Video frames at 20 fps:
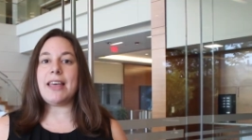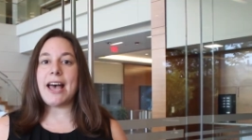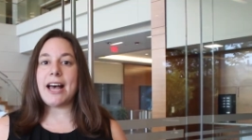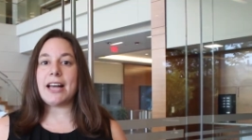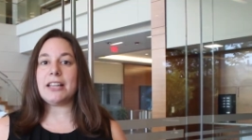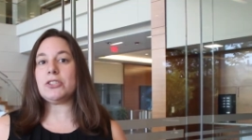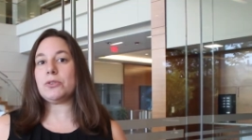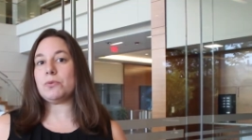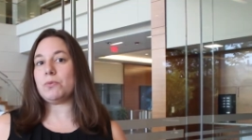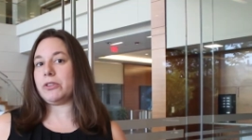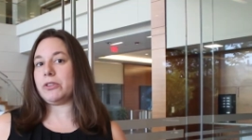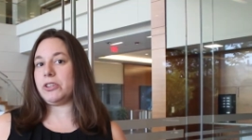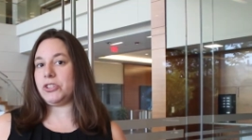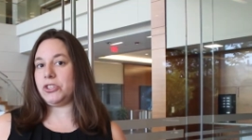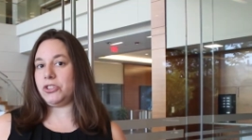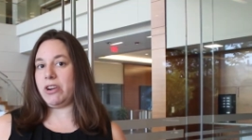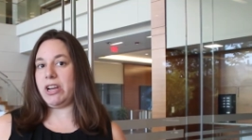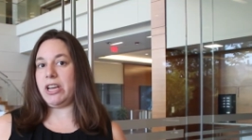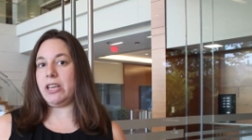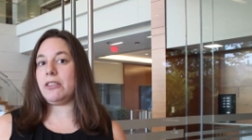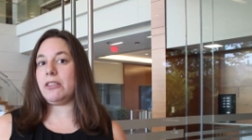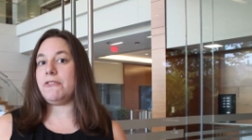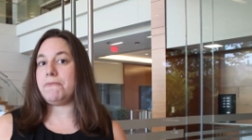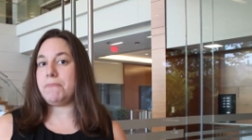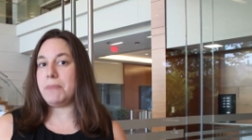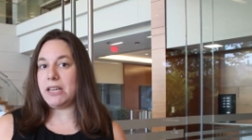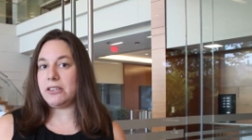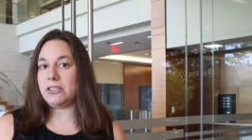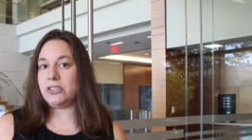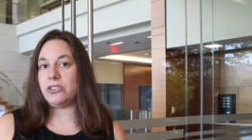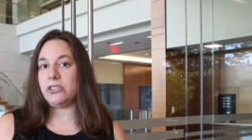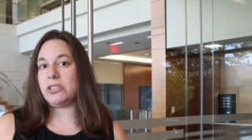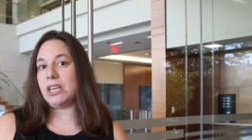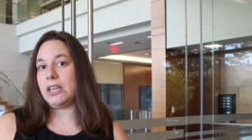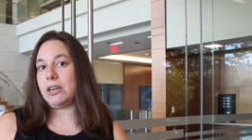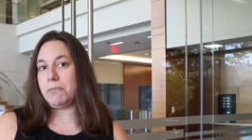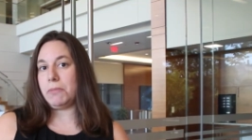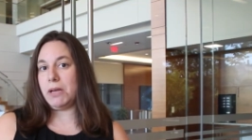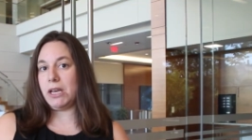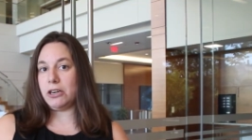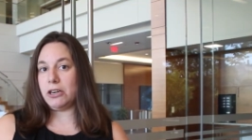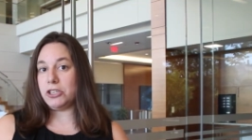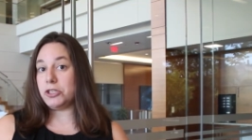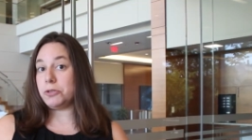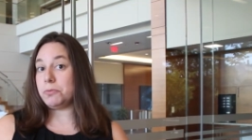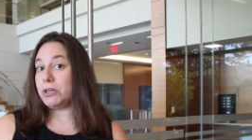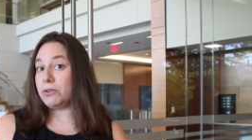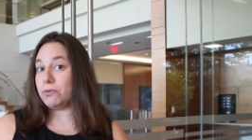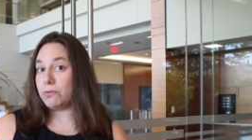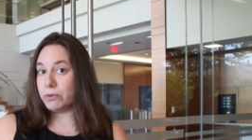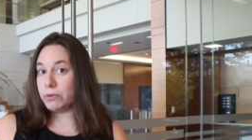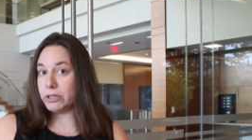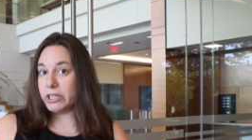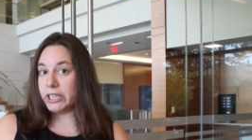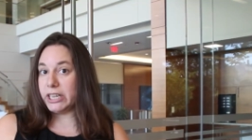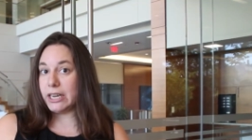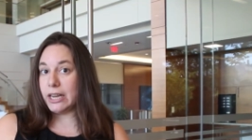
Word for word: that's where the strength of master data management really